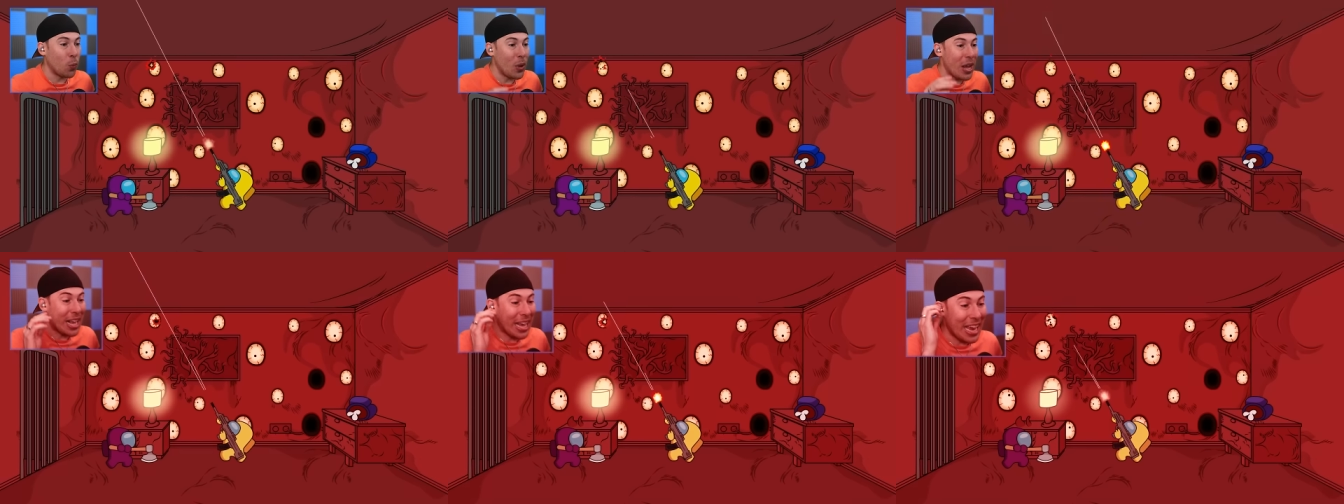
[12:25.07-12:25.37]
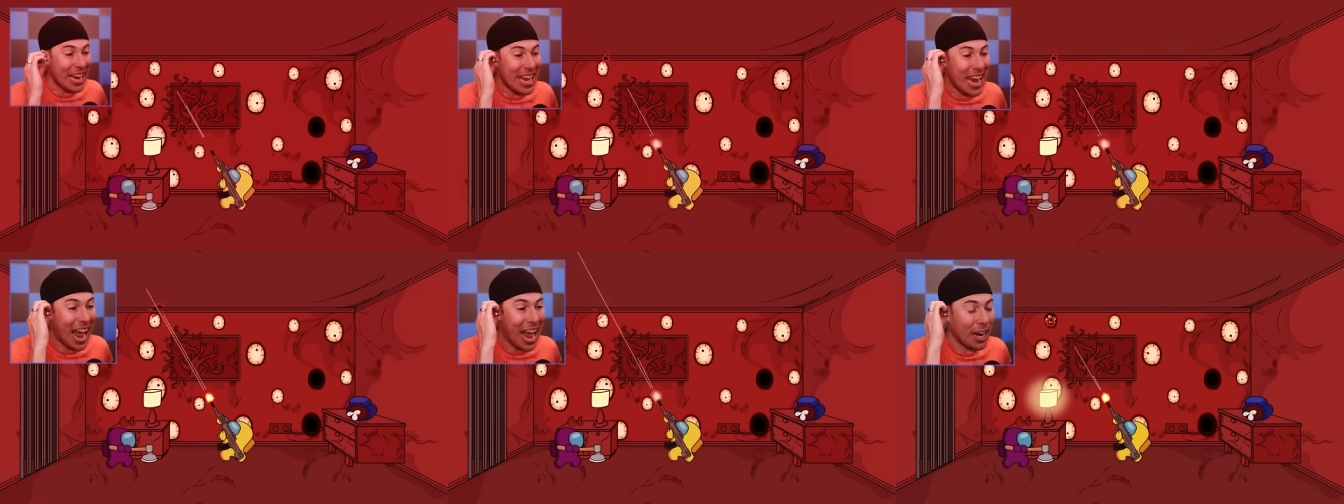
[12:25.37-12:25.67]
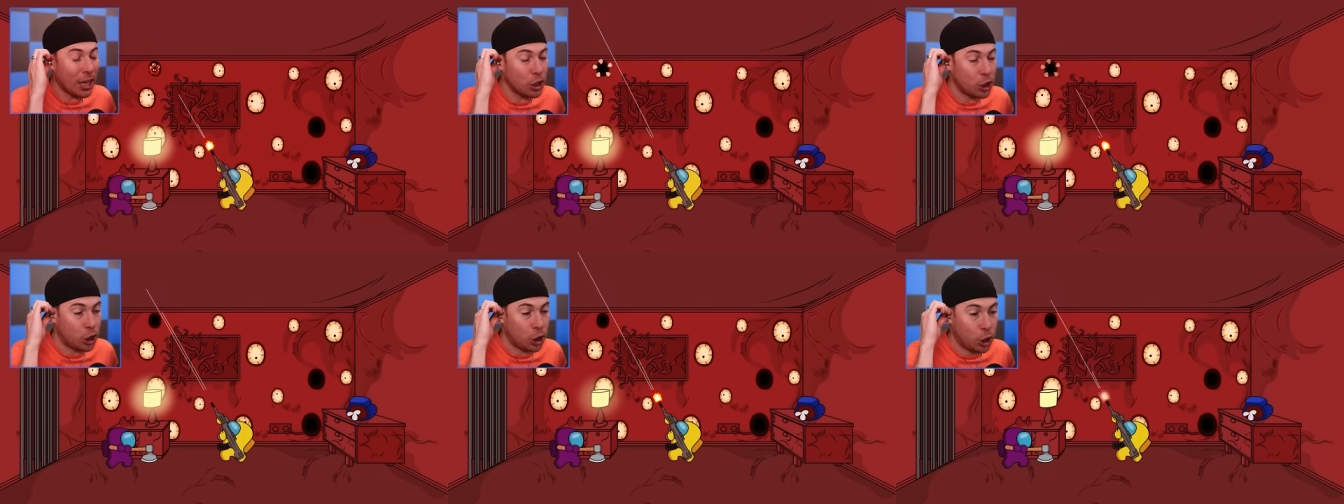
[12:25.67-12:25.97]
We
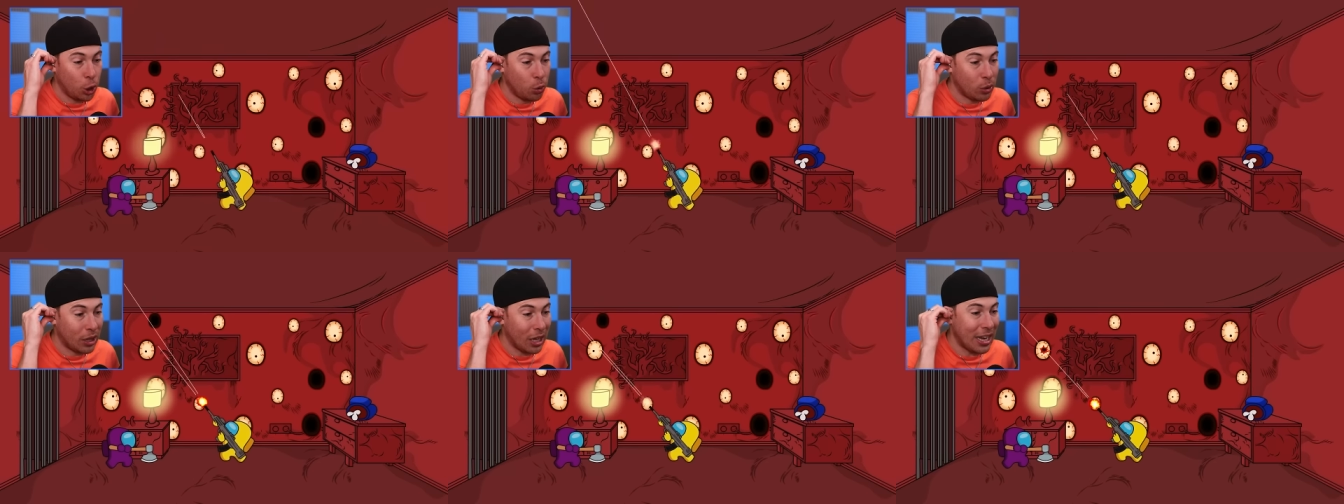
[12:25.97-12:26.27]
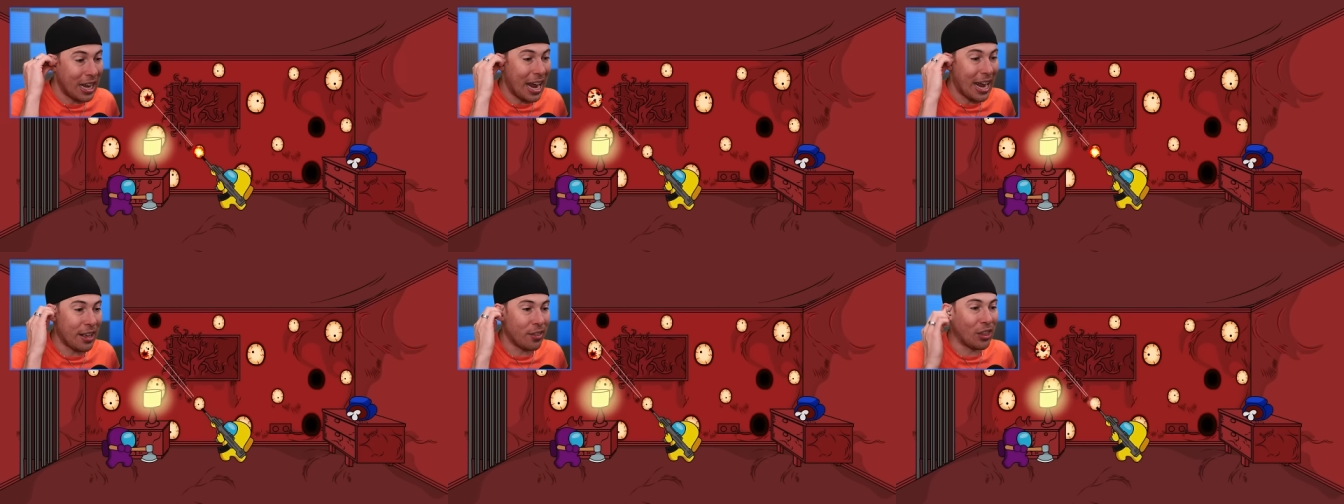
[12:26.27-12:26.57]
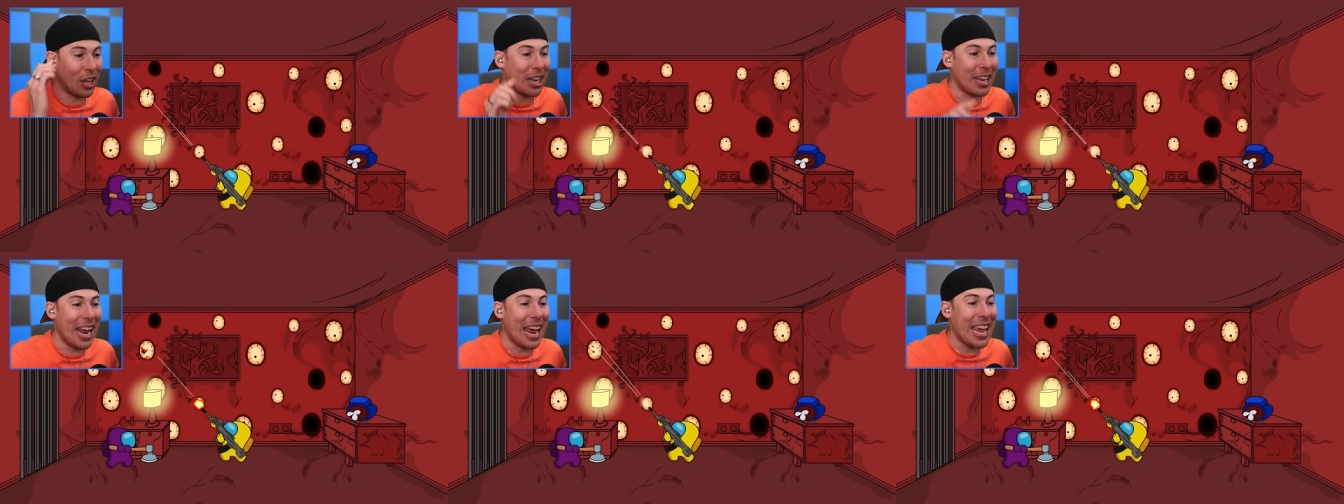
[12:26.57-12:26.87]
cannot shoot the light.
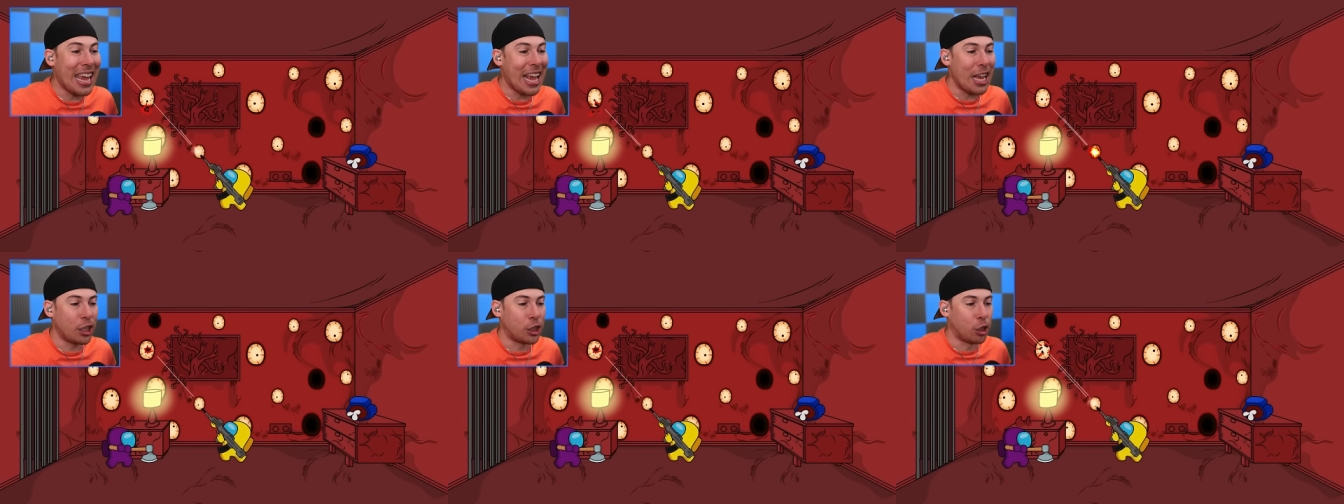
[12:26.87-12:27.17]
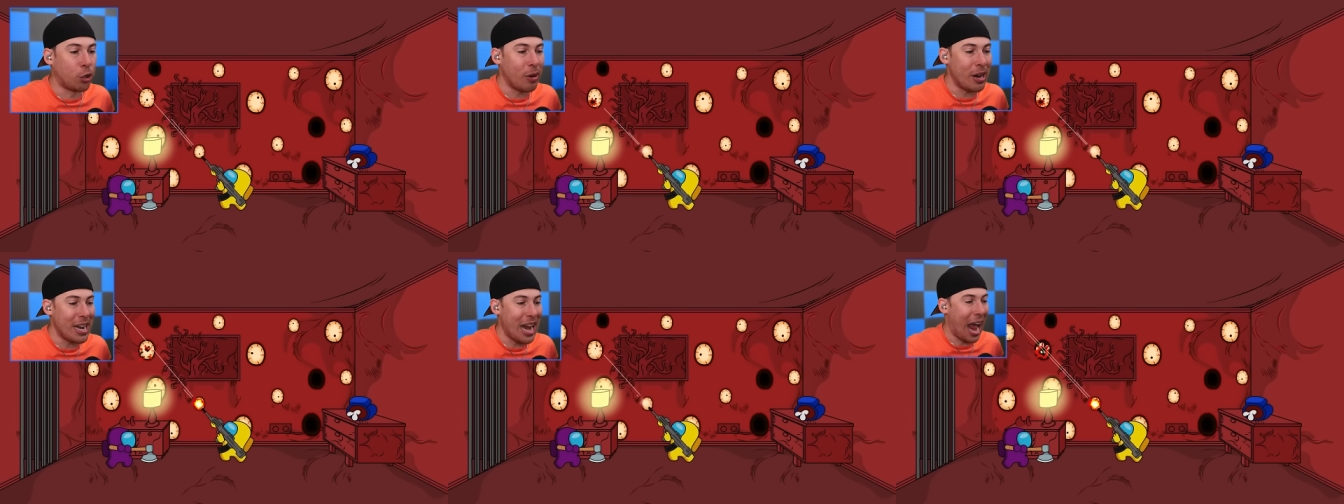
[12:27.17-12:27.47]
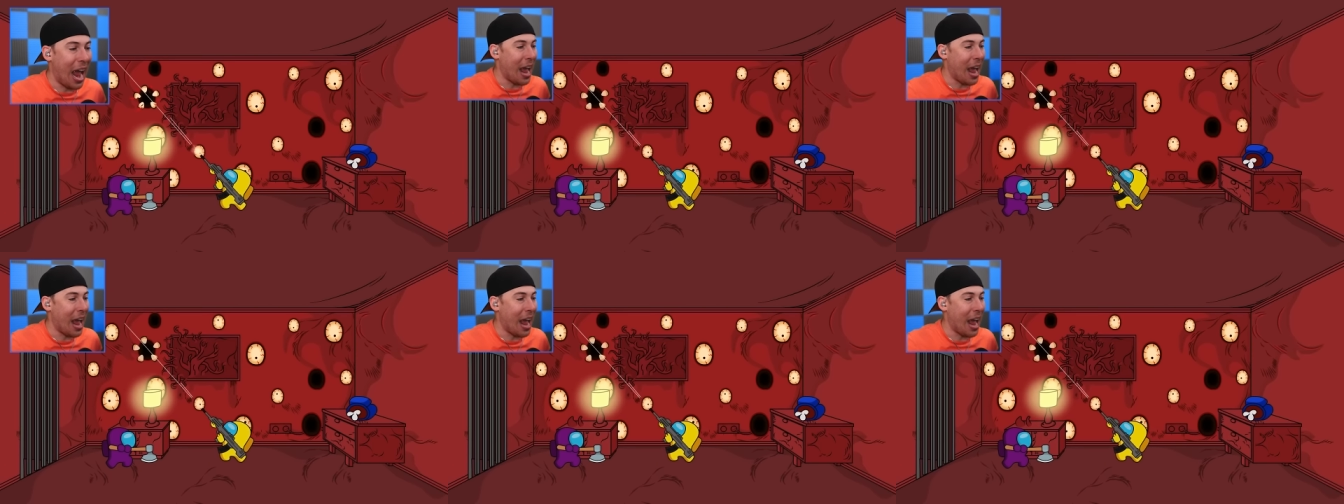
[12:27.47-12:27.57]
The light is green.